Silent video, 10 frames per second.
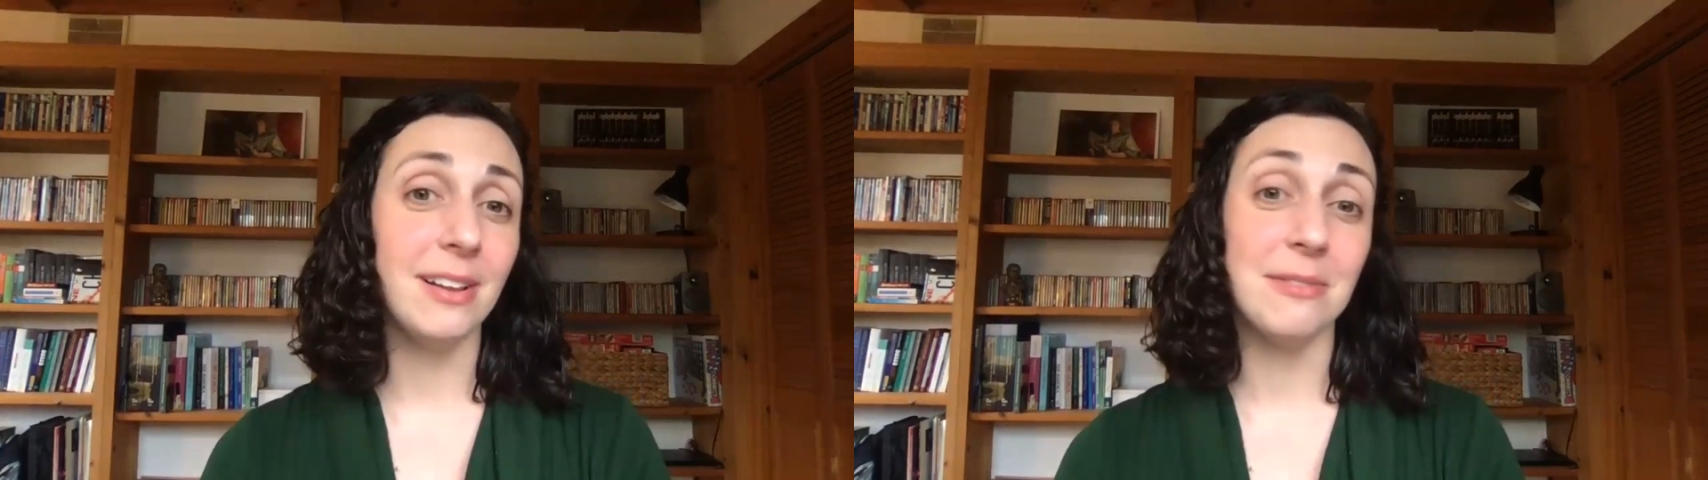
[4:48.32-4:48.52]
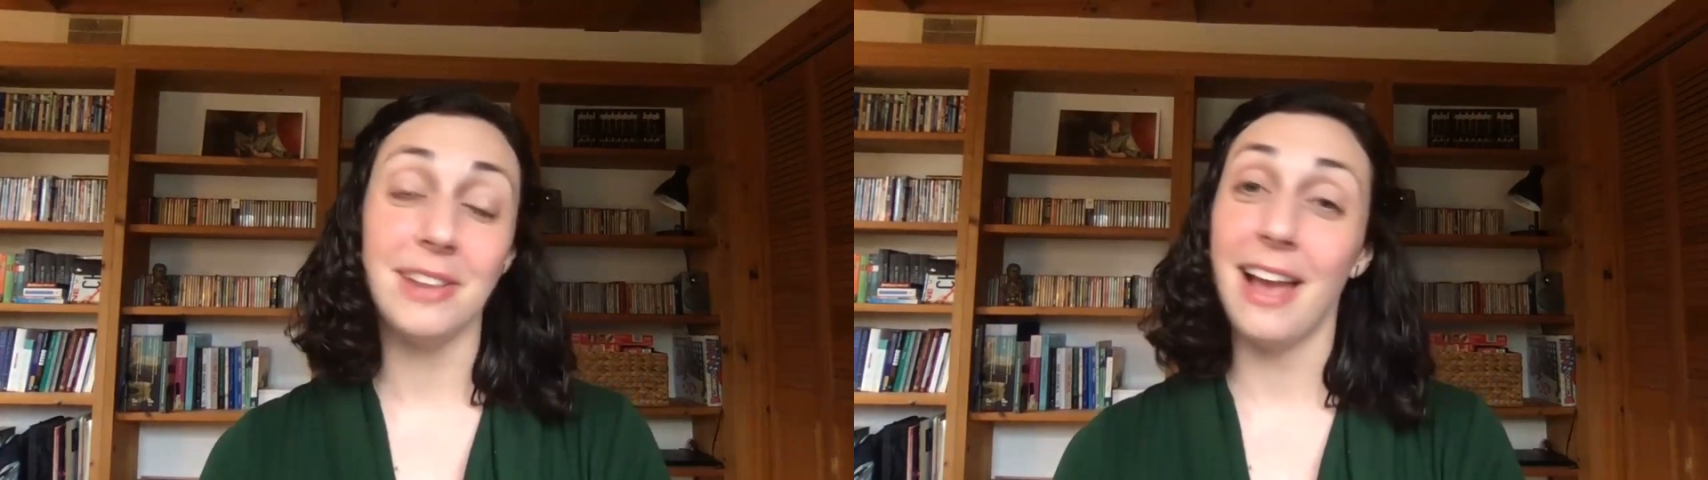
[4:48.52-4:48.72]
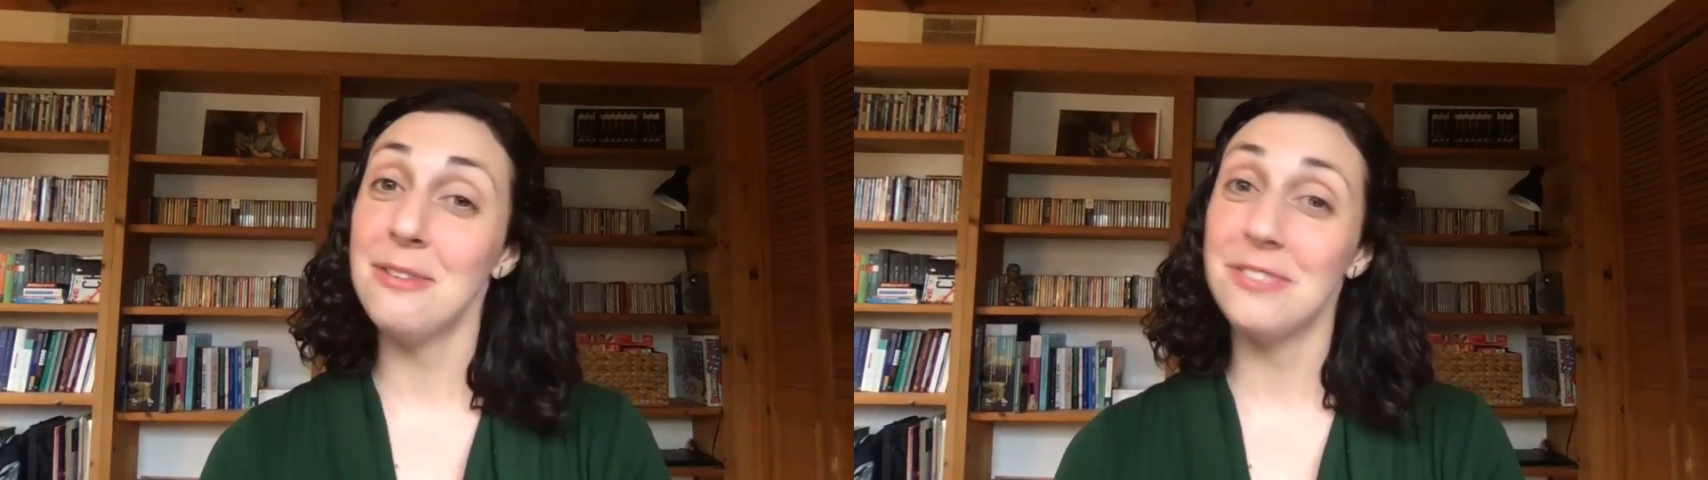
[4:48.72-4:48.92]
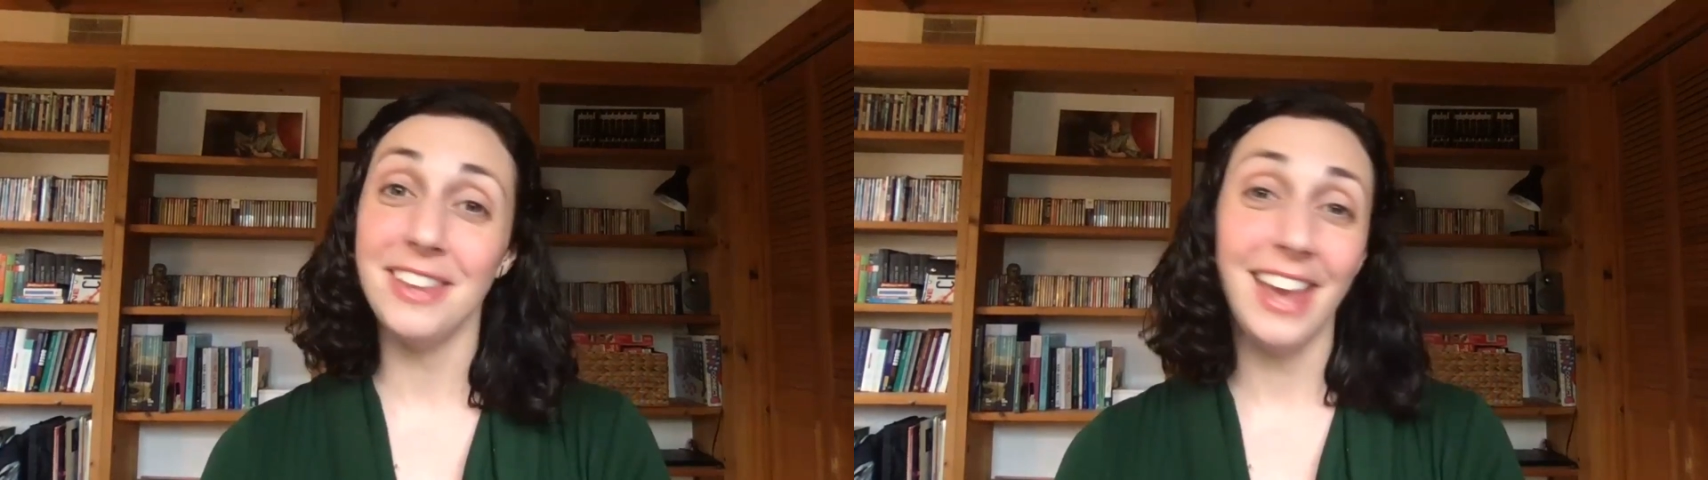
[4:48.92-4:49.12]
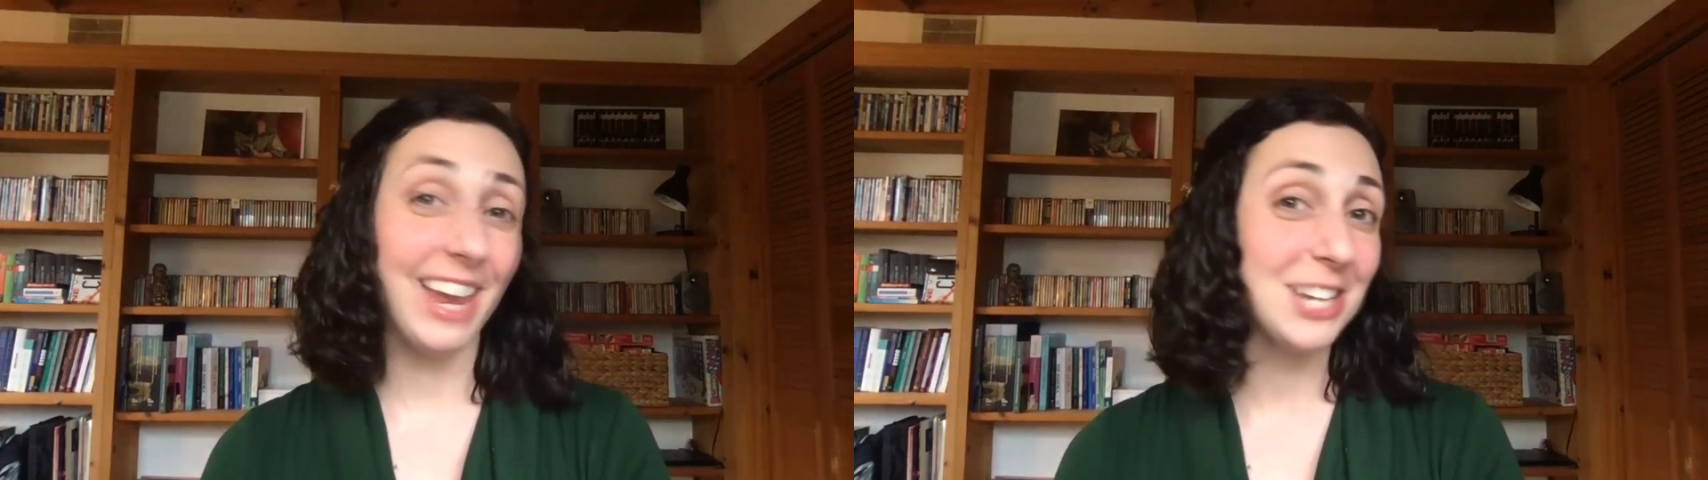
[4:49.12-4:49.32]
of life in
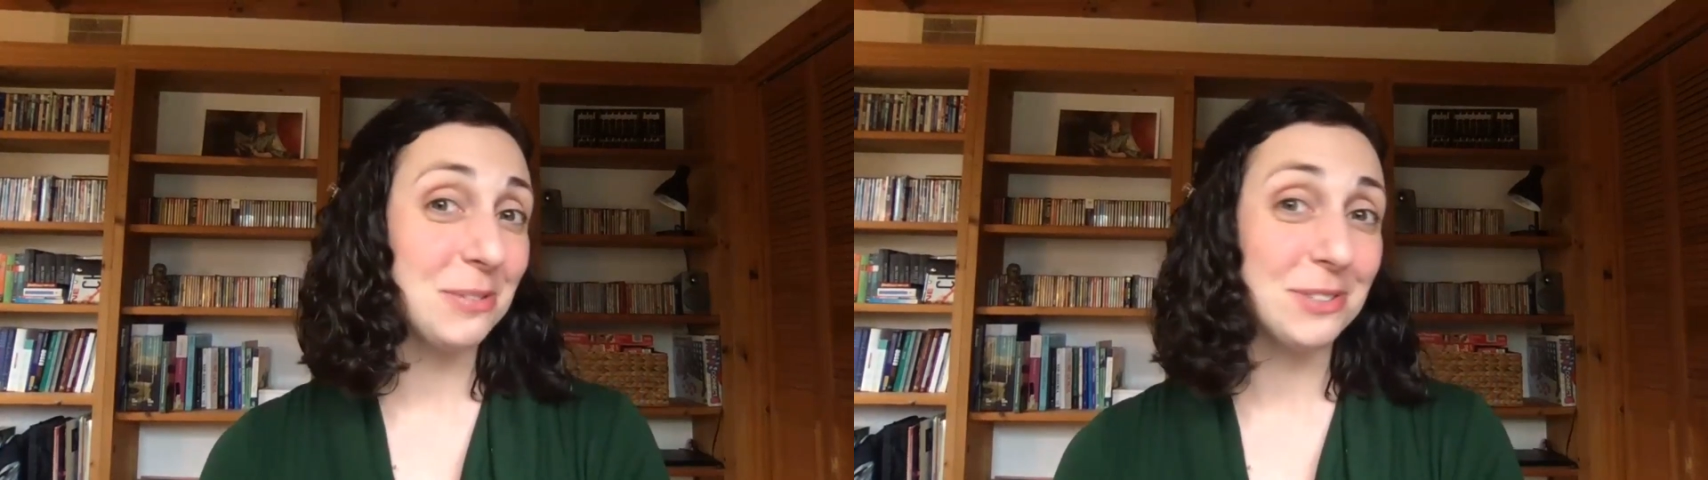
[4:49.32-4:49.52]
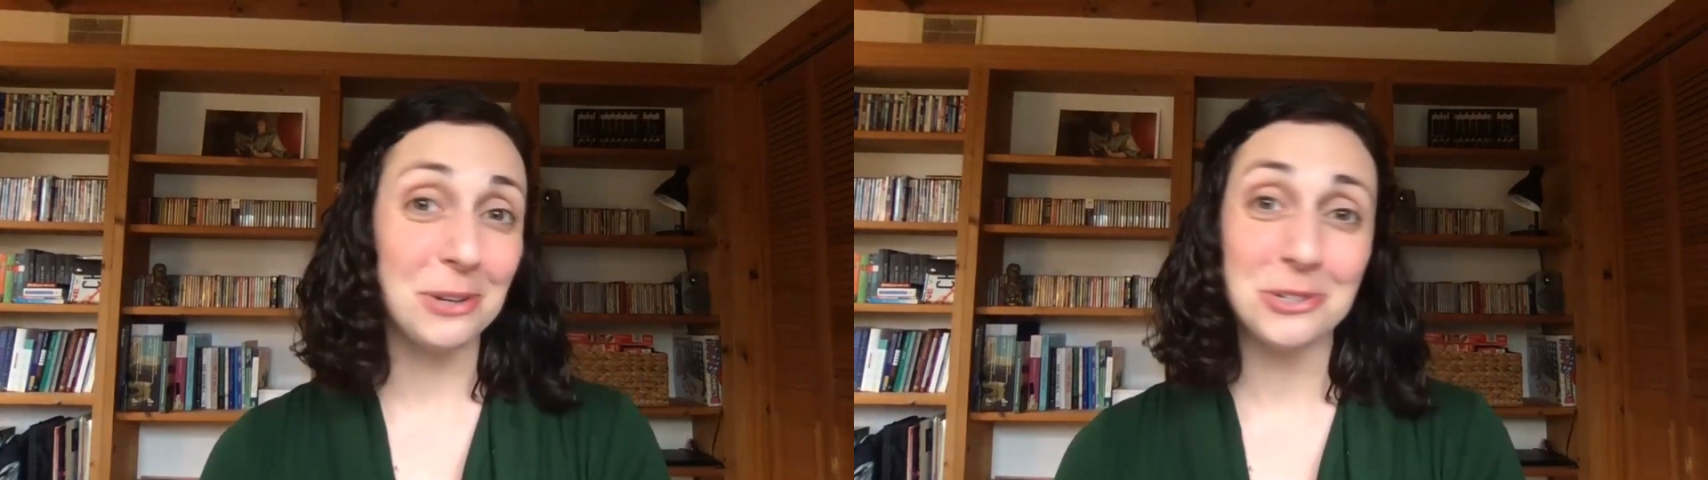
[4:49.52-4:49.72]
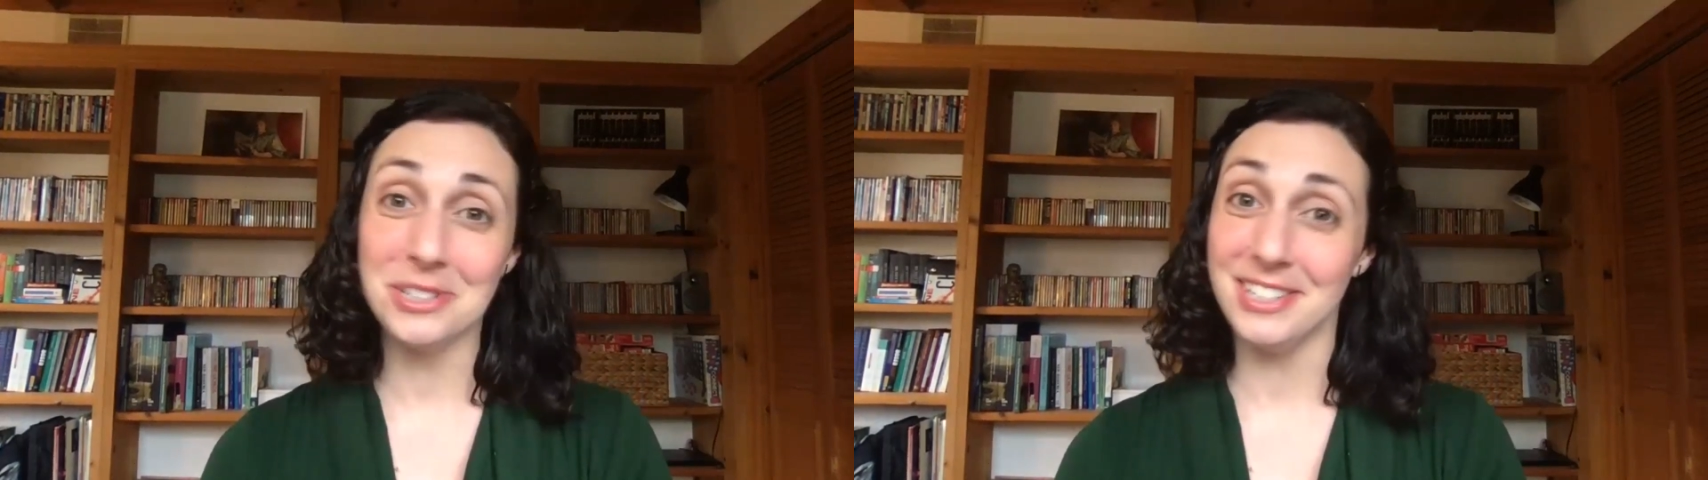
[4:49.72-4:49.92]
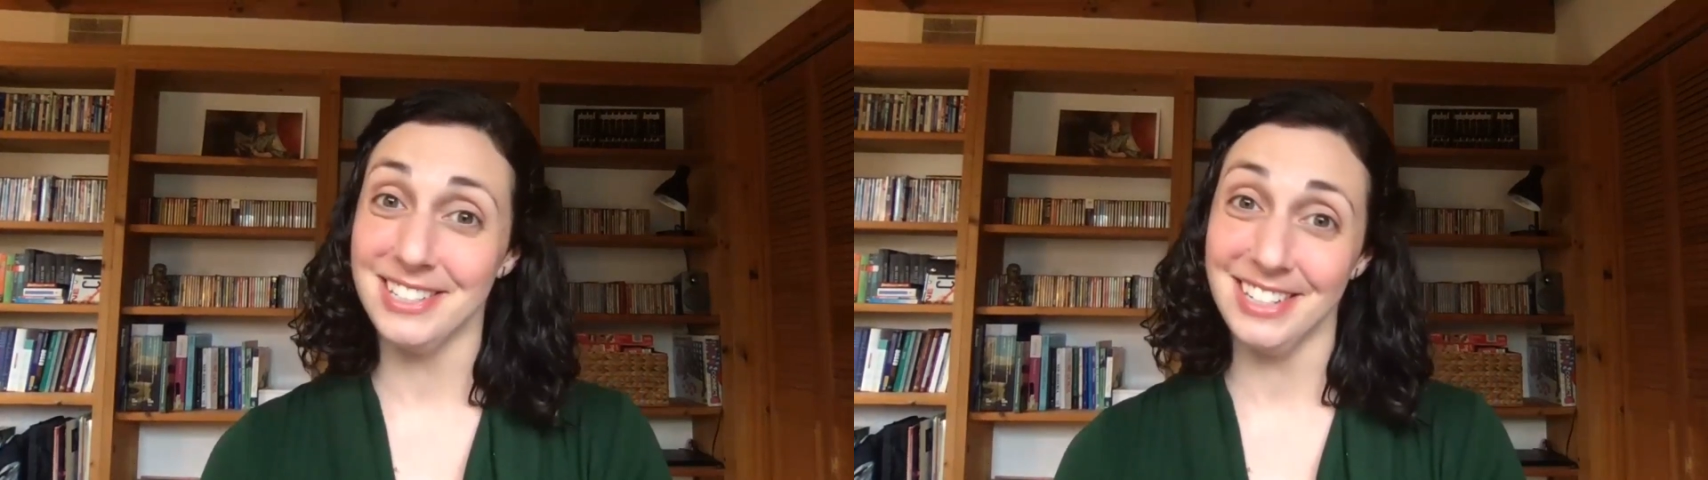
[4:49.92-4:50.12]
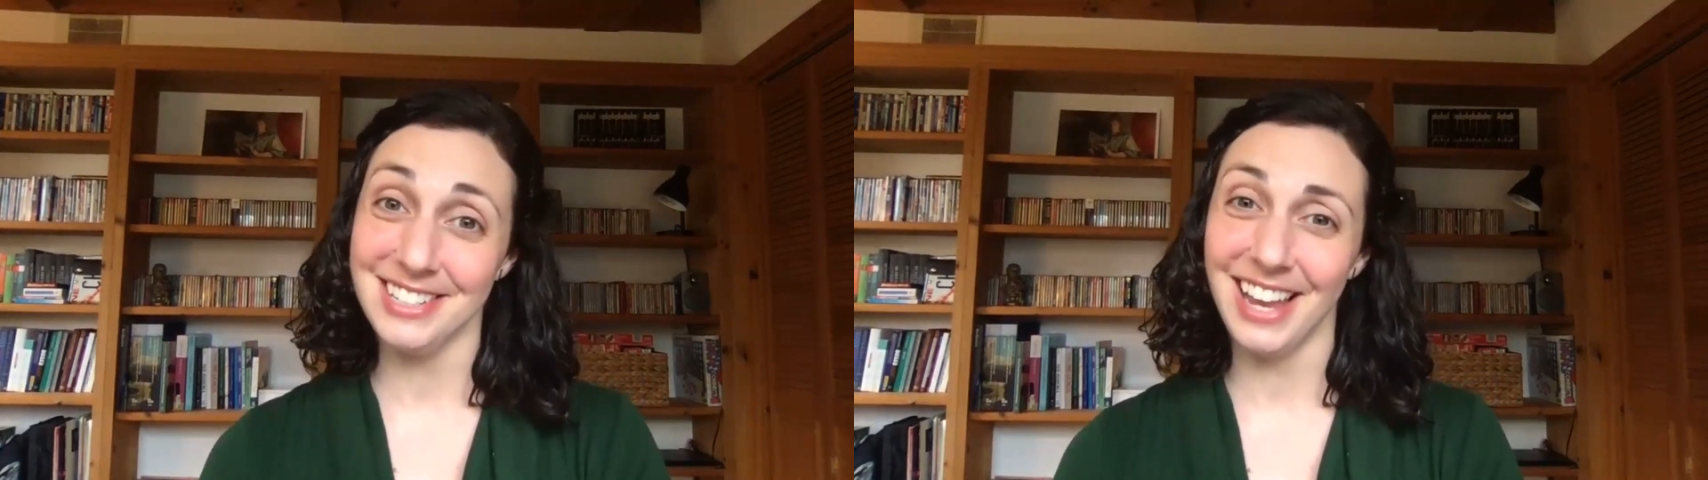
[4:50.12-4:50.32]
the age of social
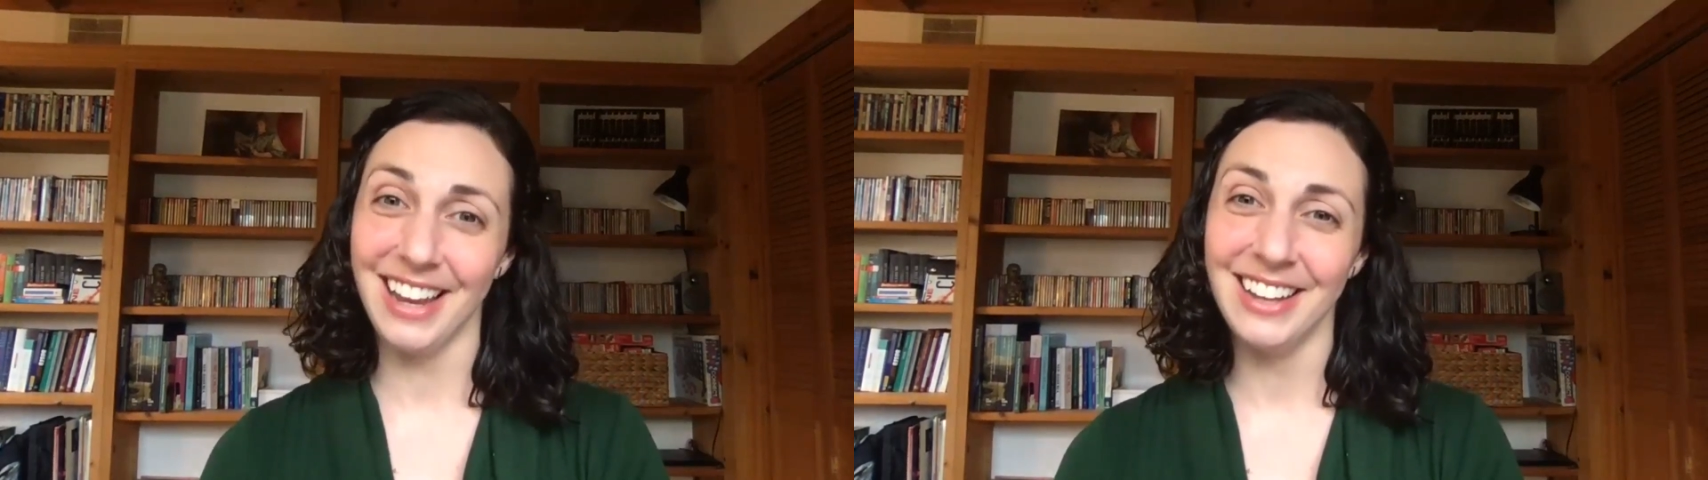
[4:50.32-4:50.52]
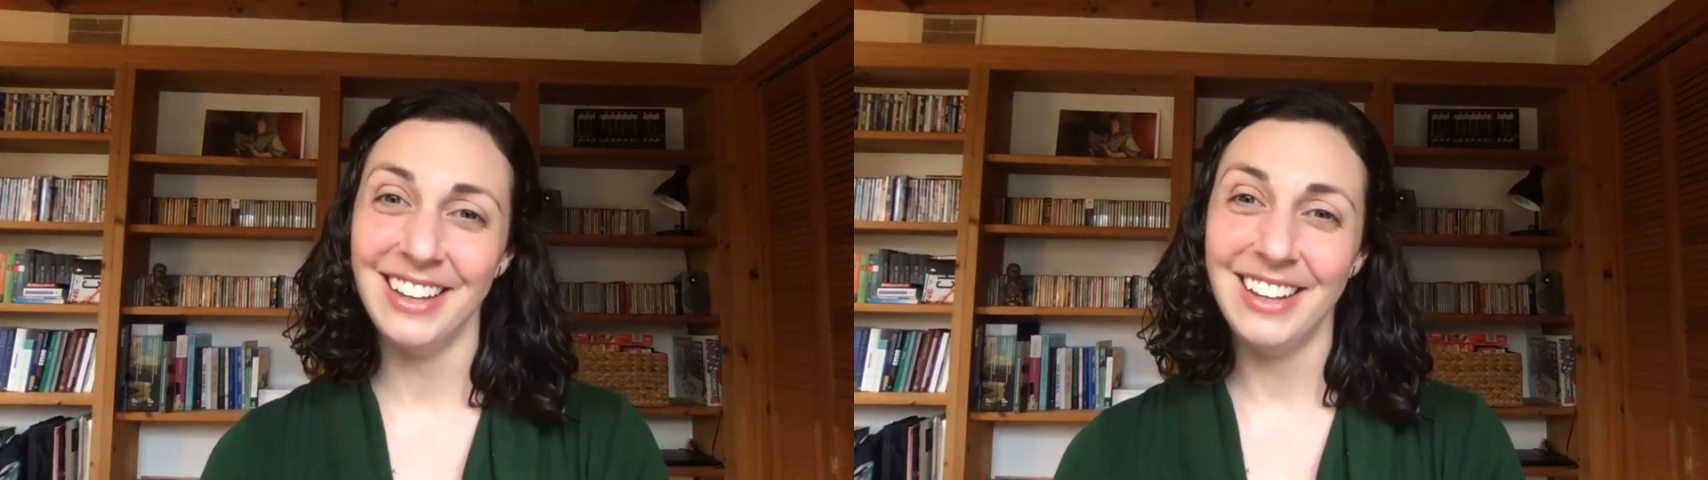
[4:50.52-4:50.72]
distancing.